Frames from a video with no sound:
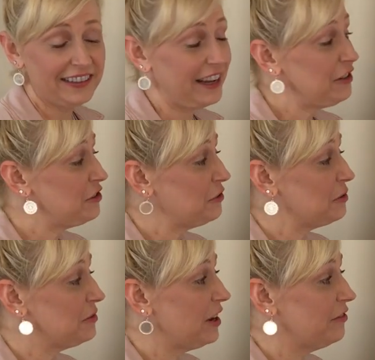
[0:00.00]
kind of show
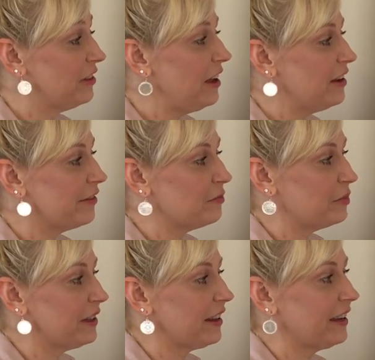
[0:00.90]
some tough love and
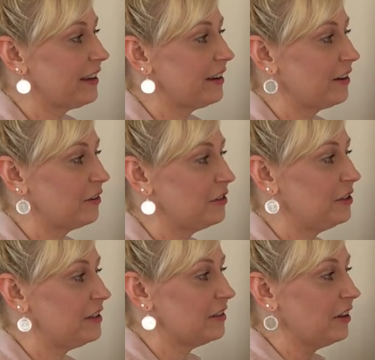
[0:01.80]
be like, you know, you
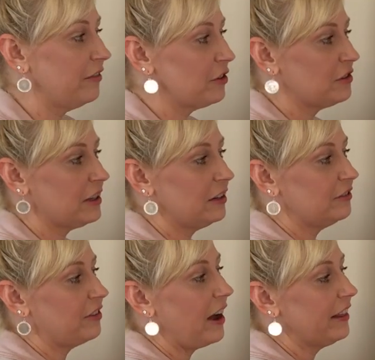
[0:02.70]
need to love
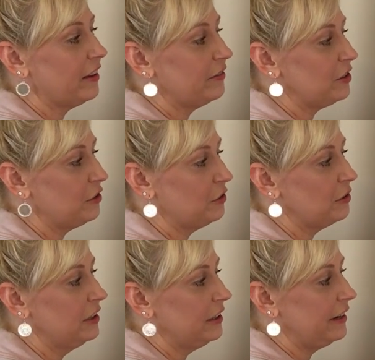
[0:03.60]
yourself, I love
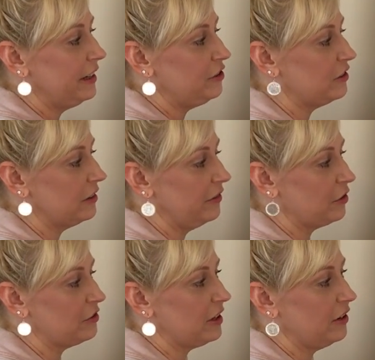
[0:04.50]
you, I need you to love
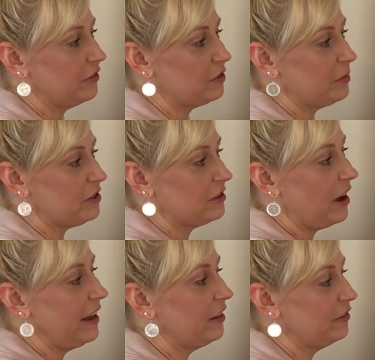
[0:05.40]
yourself as much as
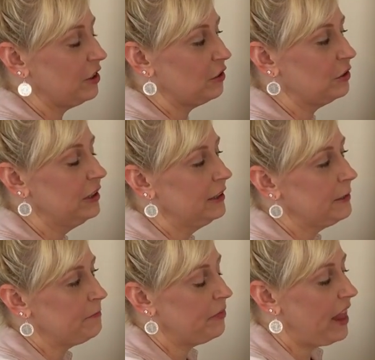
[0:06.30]
I love you.
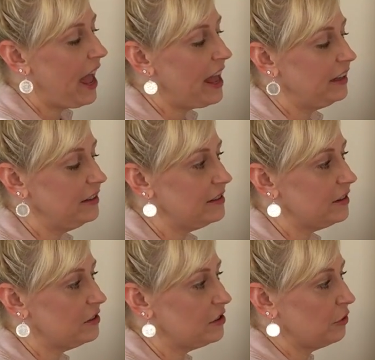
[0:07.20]
And
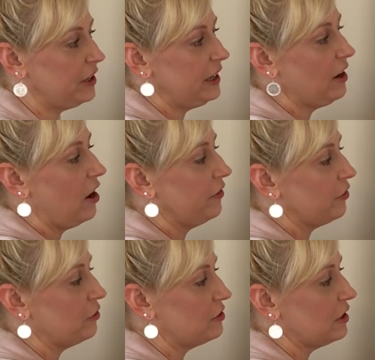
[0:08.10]
so he
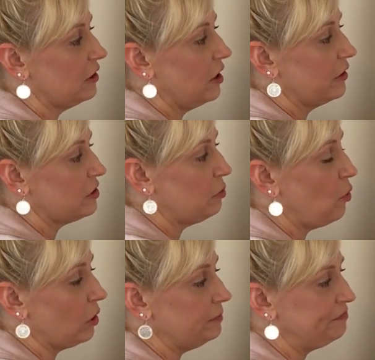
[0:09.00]
offers a lot of
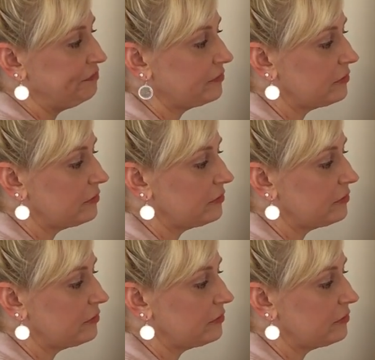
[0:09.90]
support.